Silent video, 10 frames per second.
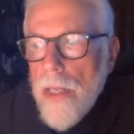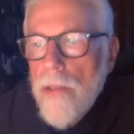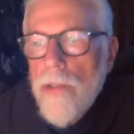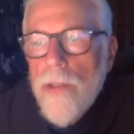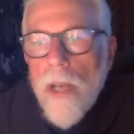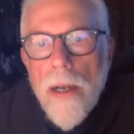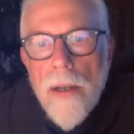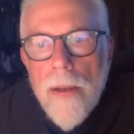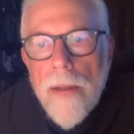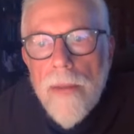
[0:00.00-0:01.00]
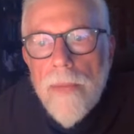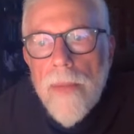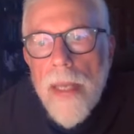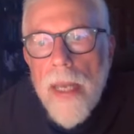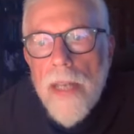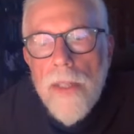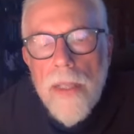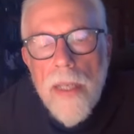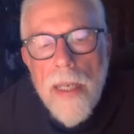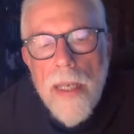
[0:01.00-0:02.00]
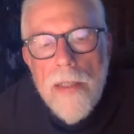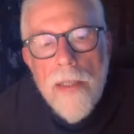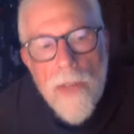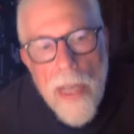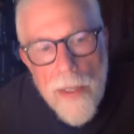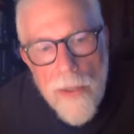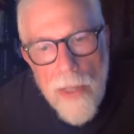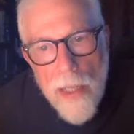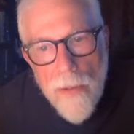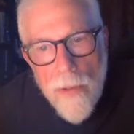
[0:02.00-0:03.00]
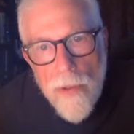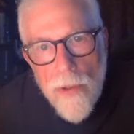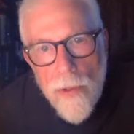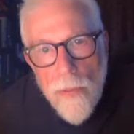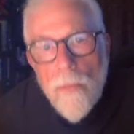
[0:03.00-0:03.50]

saw and decided that it was